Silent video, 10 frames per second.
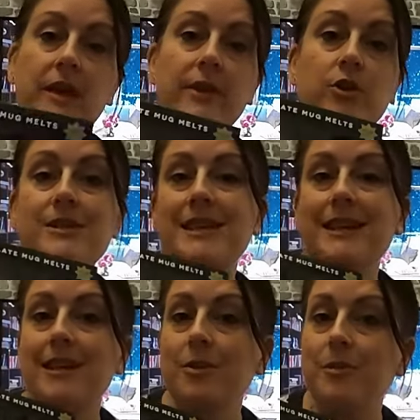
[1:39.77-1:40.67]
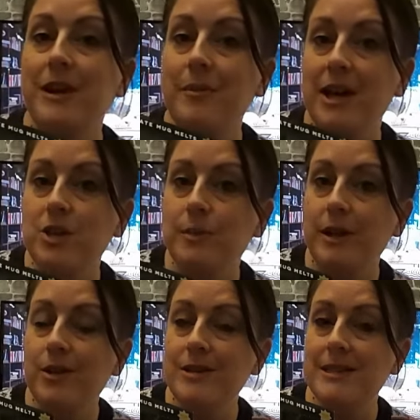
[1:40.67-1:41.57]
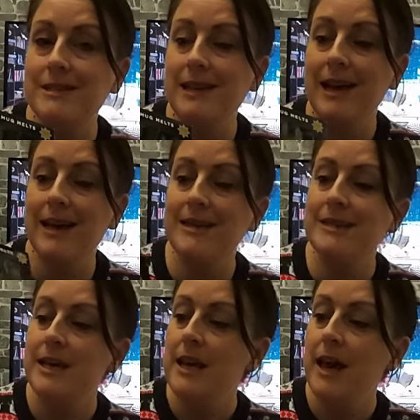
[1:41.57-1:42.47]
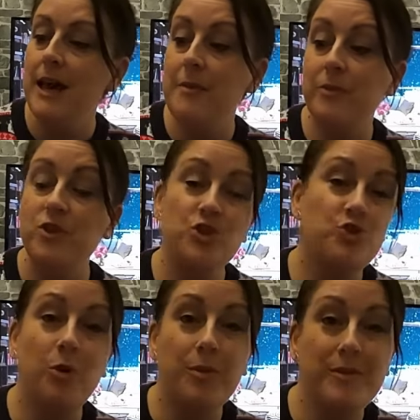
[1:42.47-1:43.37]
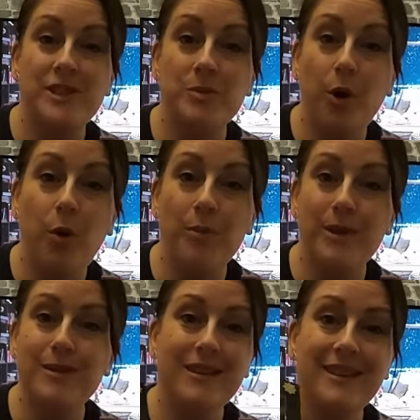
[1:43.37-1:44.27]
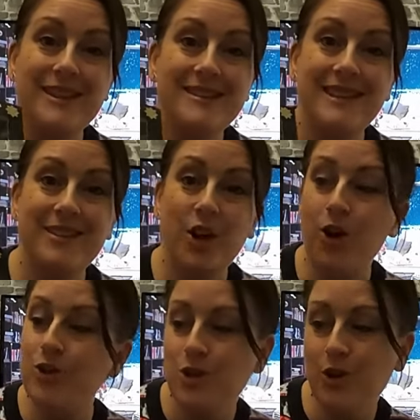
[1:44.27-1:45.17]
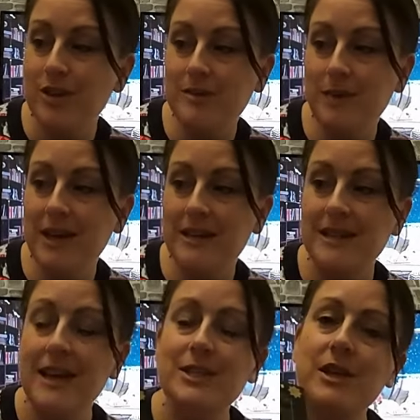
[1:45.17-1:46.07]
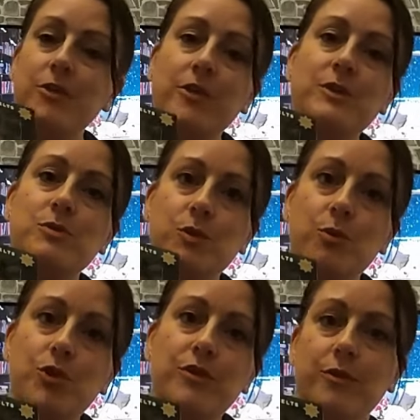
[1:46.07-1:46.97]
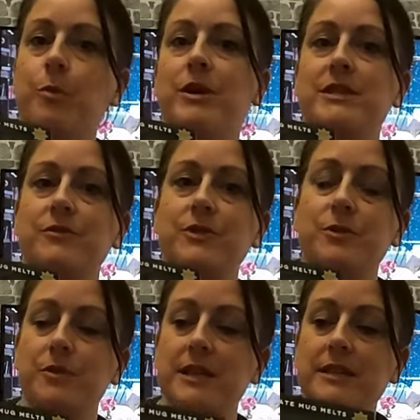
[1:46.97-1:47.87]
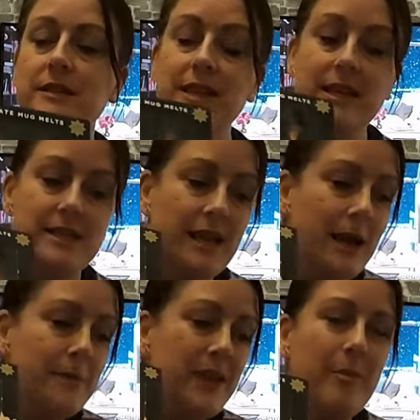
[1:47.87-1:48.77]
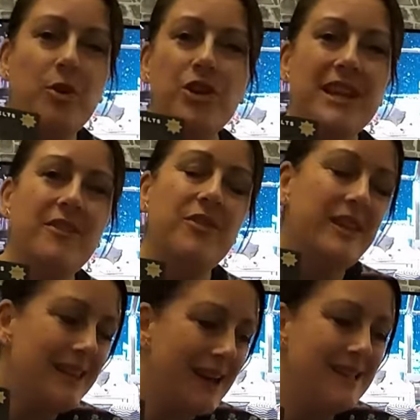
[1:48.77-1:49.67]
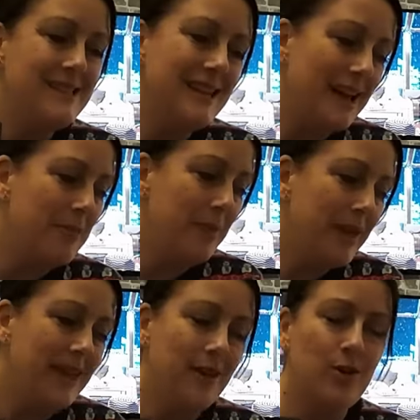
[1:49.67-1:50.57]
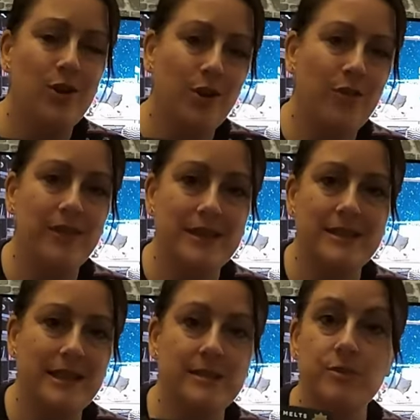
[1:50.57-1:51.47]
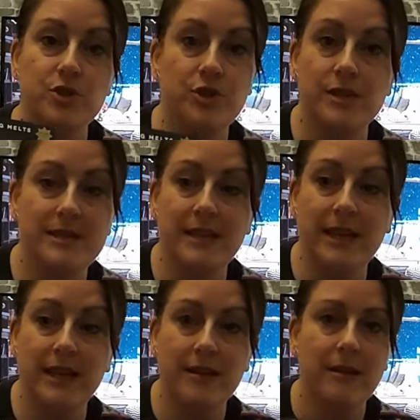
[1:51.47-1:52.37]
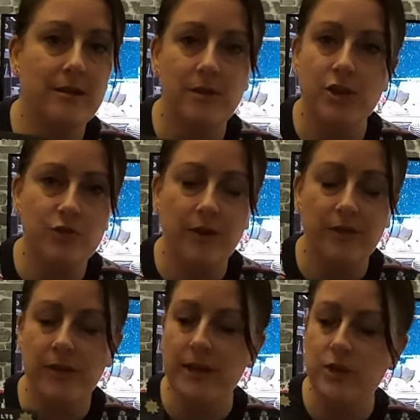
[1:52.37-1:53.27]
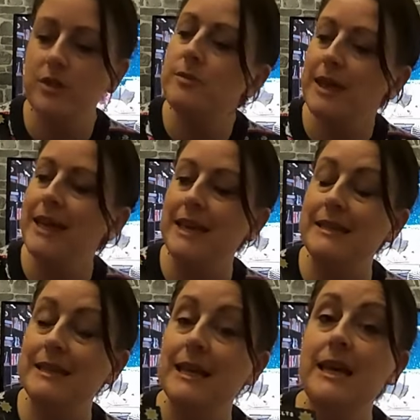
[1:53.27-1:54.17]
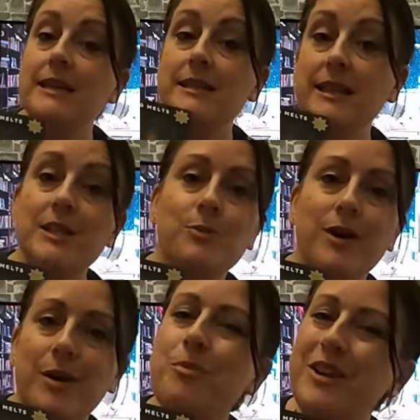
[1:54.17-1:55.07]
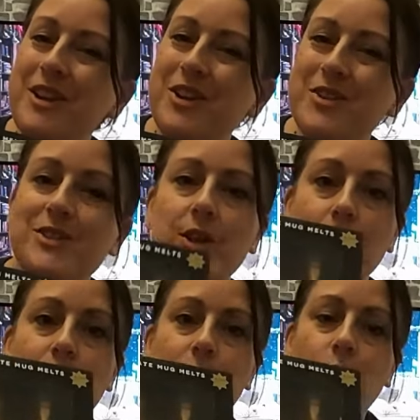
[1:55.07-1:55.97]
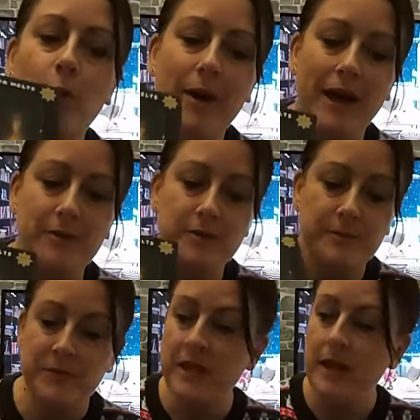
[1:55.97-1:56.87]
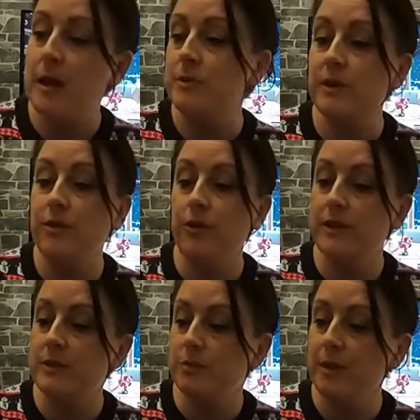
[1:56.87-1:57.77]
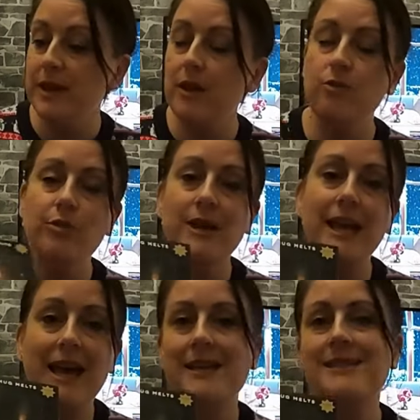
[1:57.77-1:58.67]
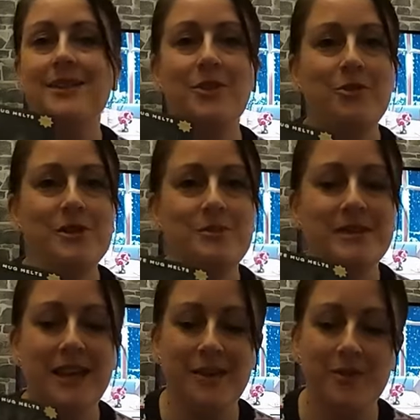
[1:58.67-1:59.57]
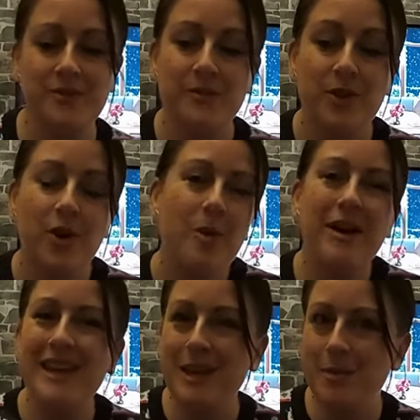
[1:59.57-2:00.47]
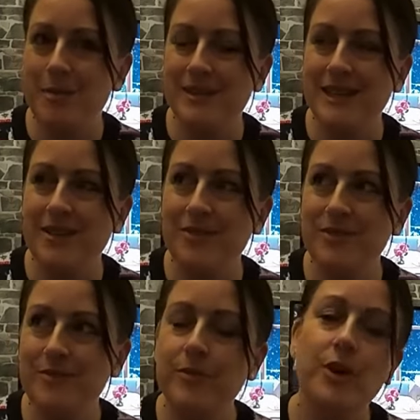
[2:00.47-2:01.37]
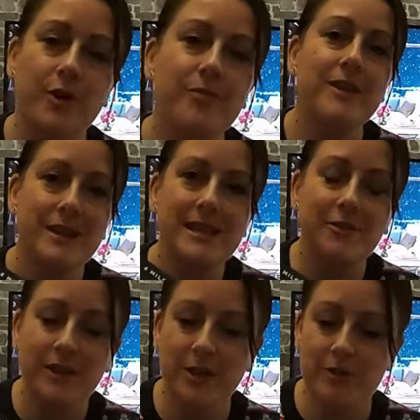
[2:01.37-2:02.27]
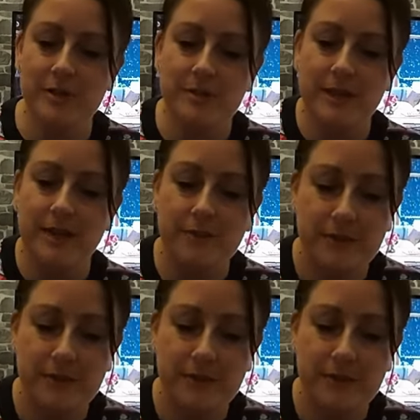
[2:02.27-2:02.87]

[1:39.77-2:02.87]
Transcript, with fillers: They contain little mini marshmallows inside, just drop them in some hot milk and that's it, the hot chocolate's made. So I thought this was a wonderful present for somebody. So these, I'm not going to give you the 99p on a lot of these things, I'm just going to say a straight figure just to make it easy. So these were pretty close to £4, so I thought these would make a really excellent Christmas gift. I might keep them myself. No, definitely a Christmas gift.